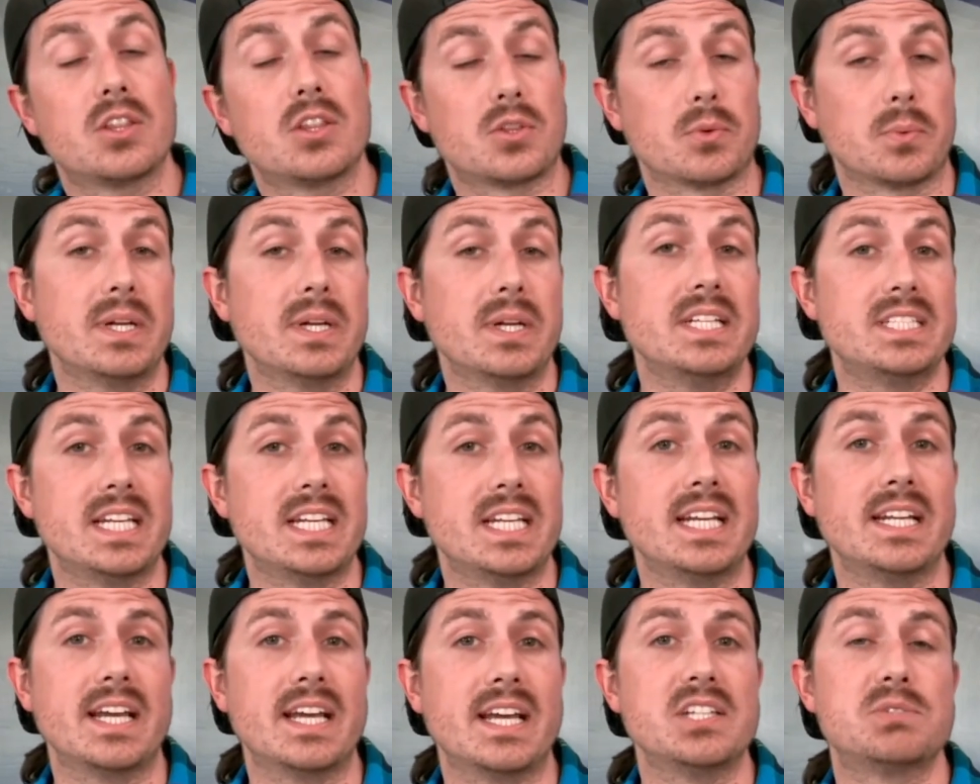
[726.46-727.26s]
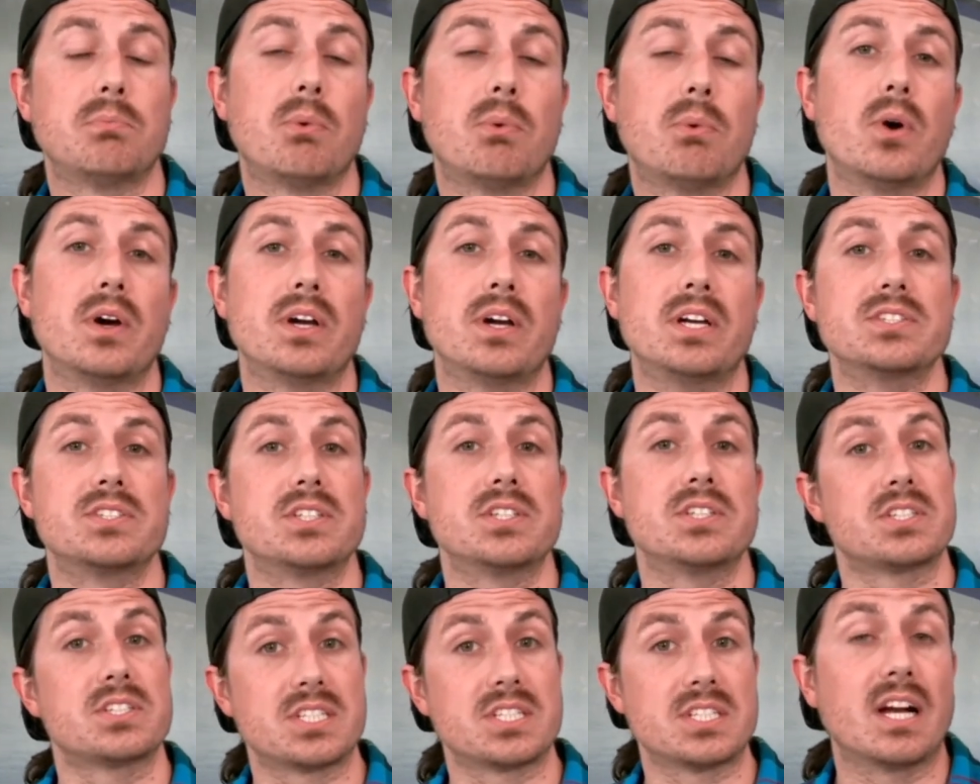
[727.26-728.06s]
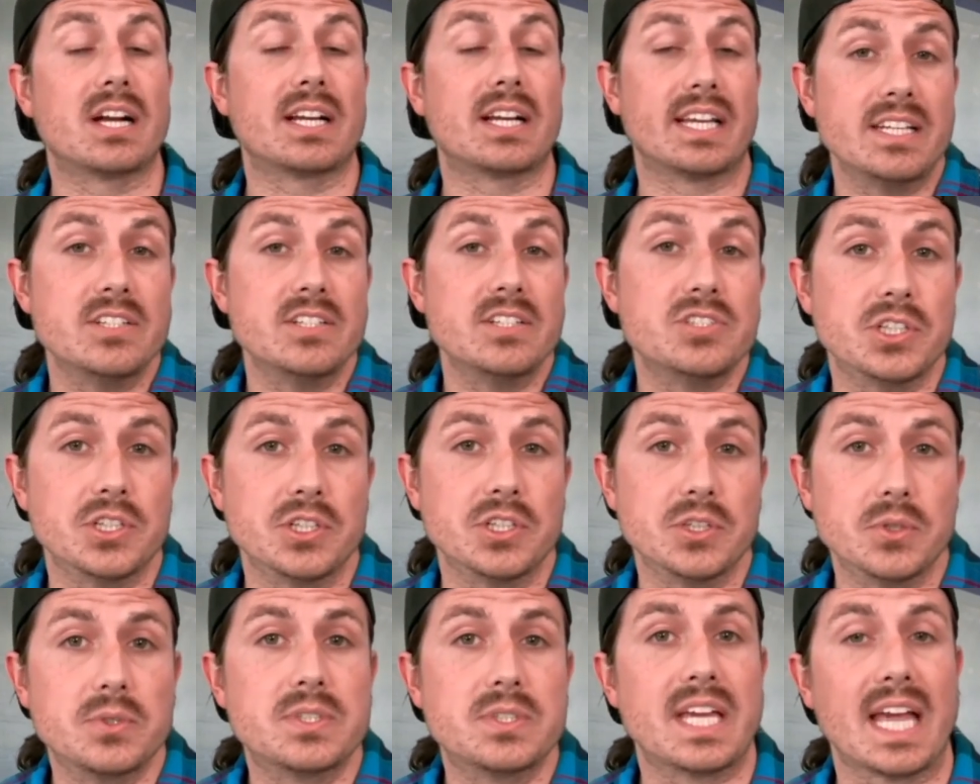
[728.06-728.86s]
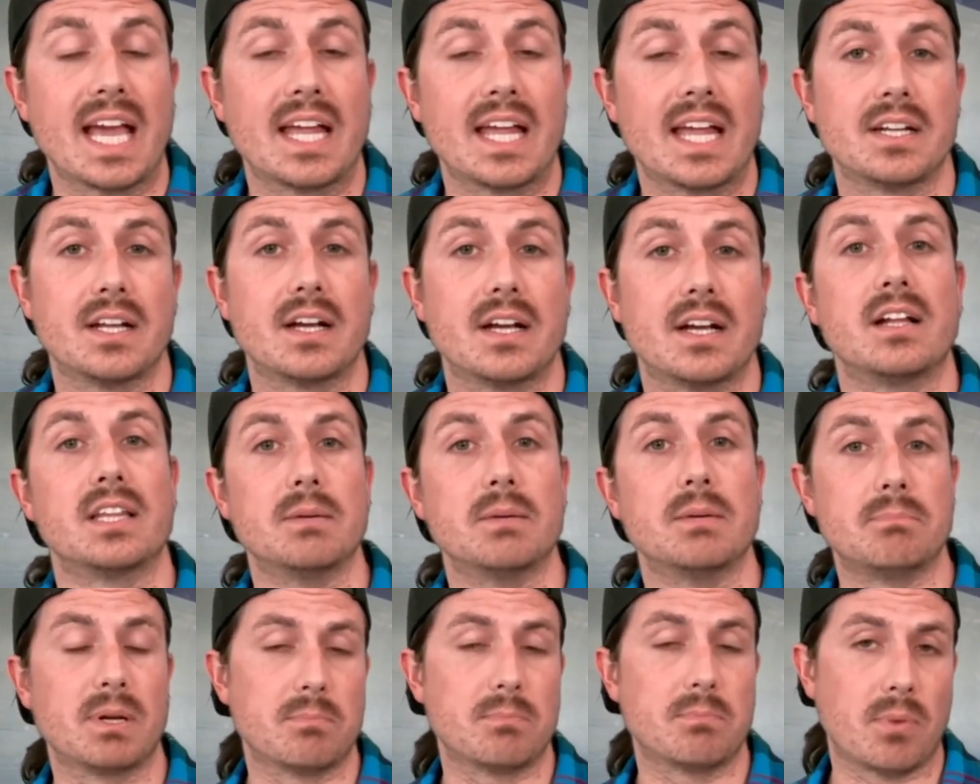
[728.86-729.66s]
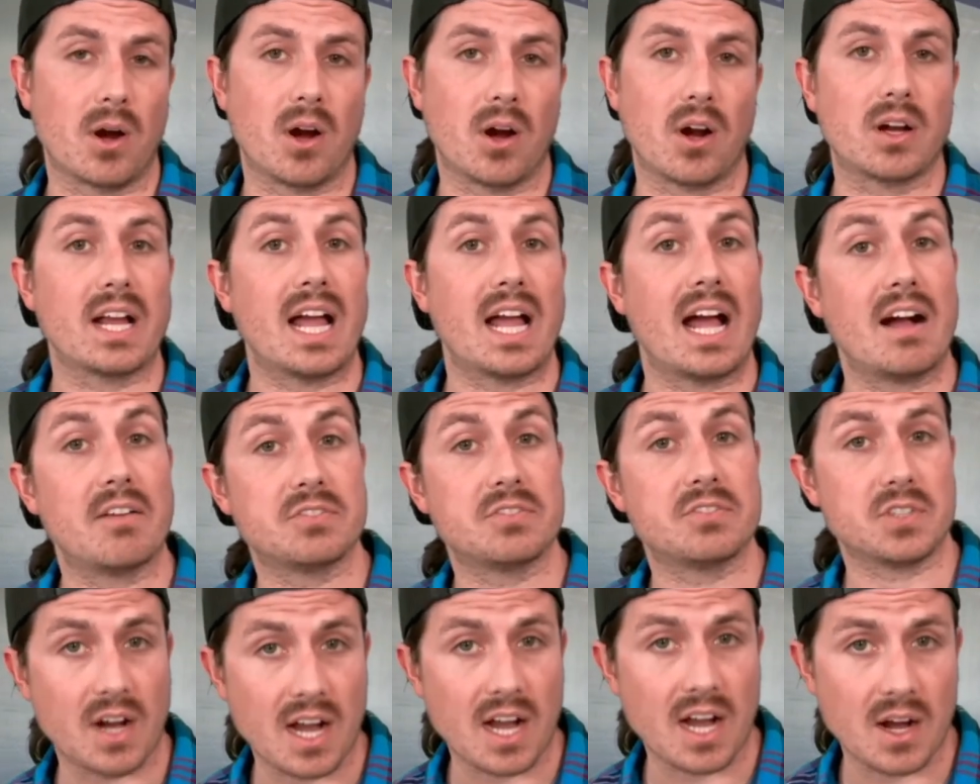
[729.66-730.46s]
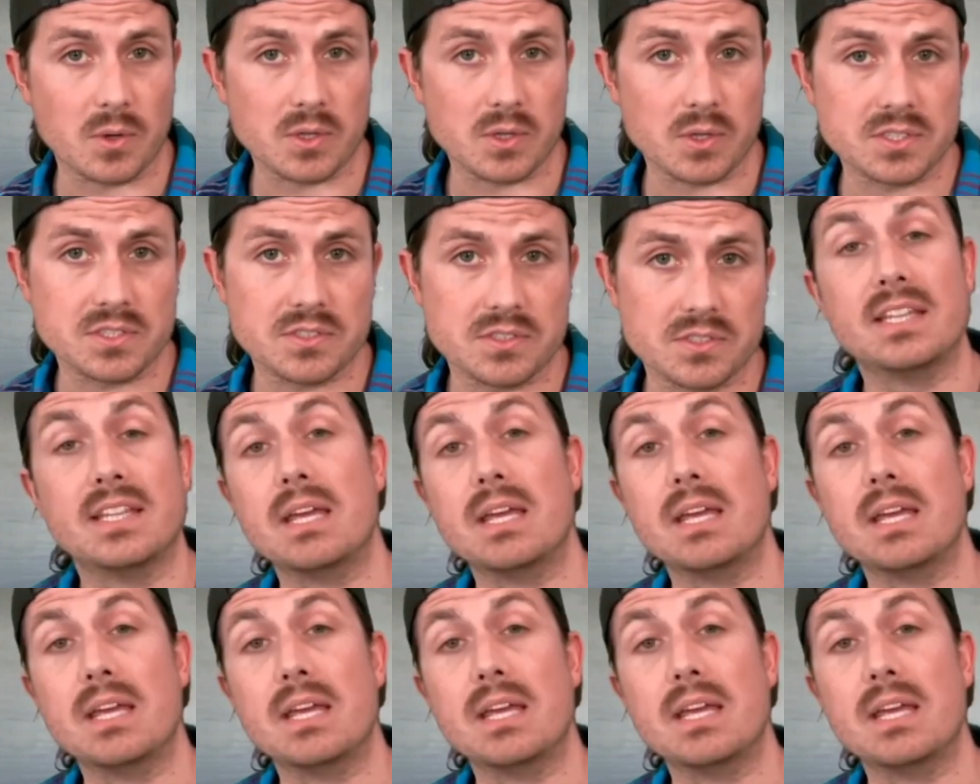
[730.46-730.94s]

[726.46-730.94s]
three teenage boys snuck into Canada Olympic Park after hours.